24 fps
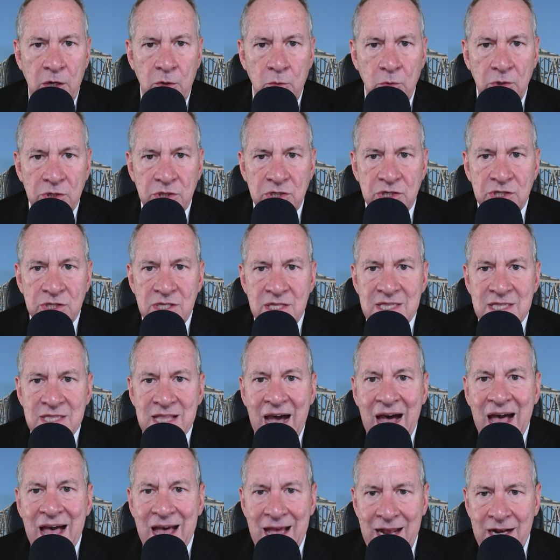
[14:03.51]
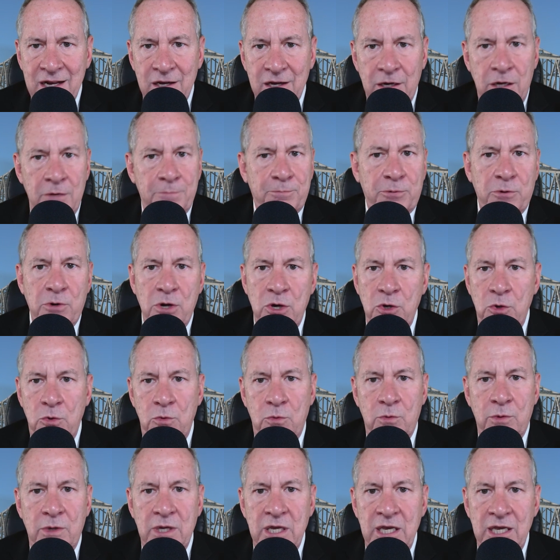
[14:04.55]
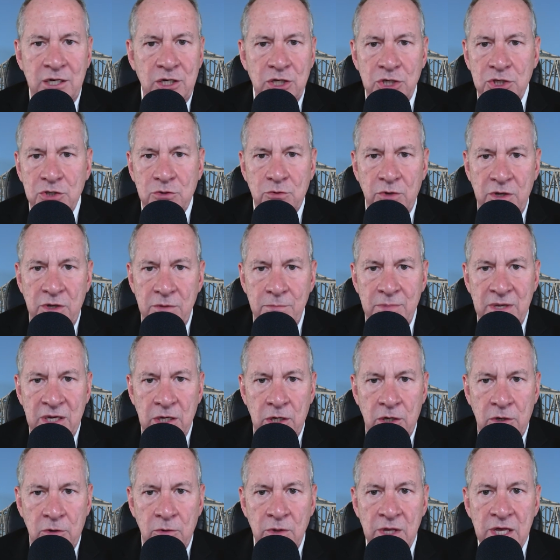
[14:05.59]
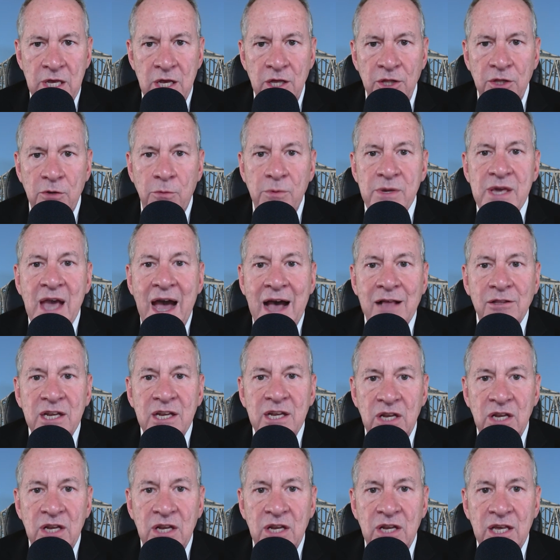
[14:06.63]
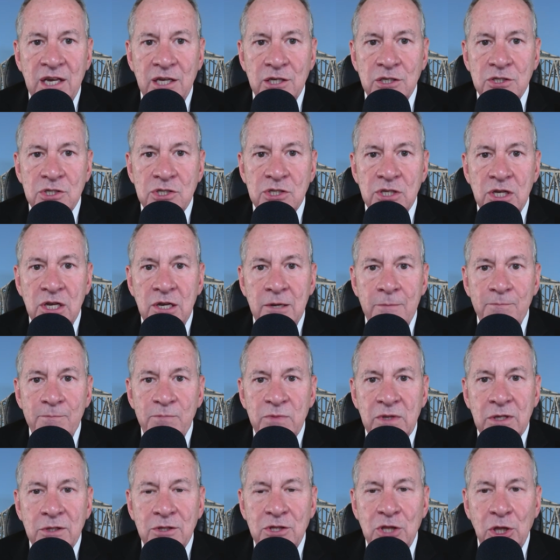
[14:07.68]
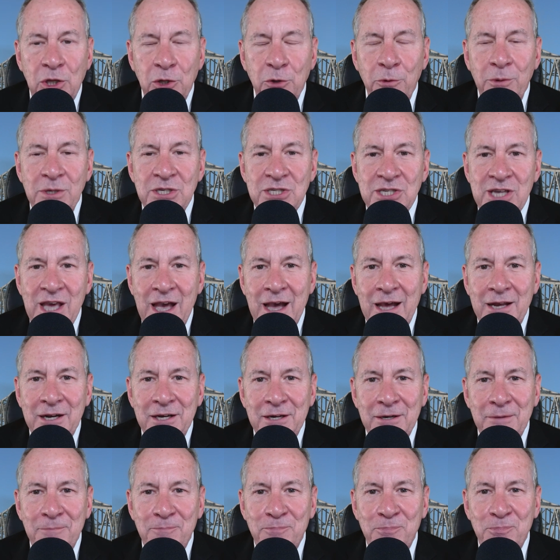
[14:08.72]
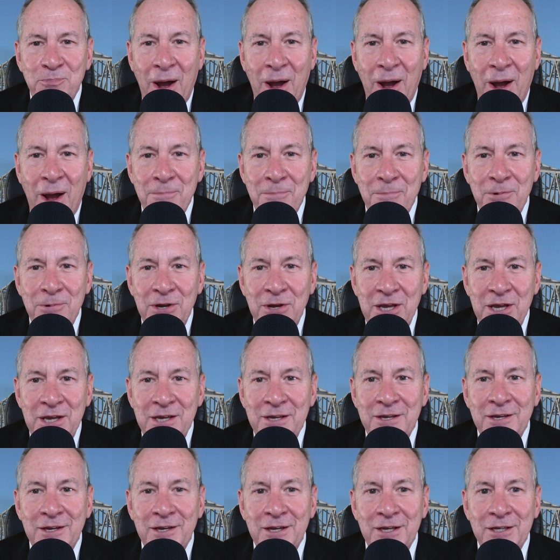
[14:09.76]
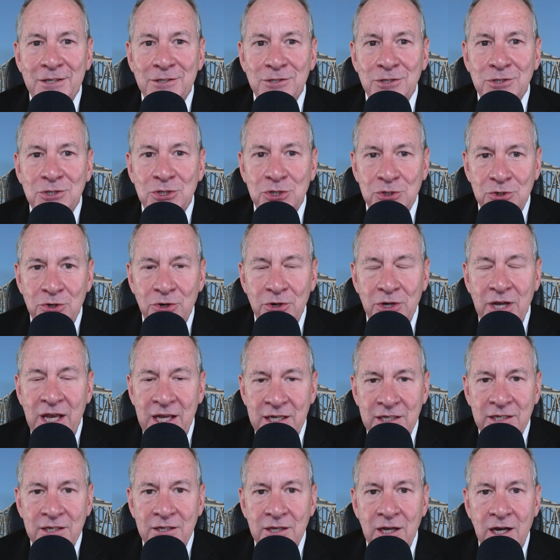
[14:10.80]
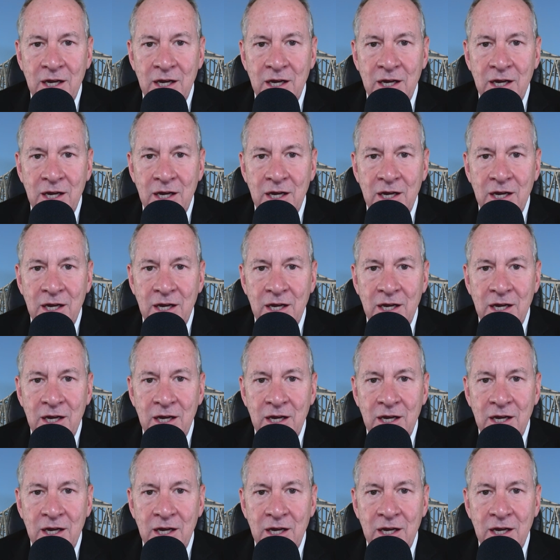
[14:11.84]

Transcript: What's not a pro-industry bill? The reality of it is the Louisiana Property Insurance and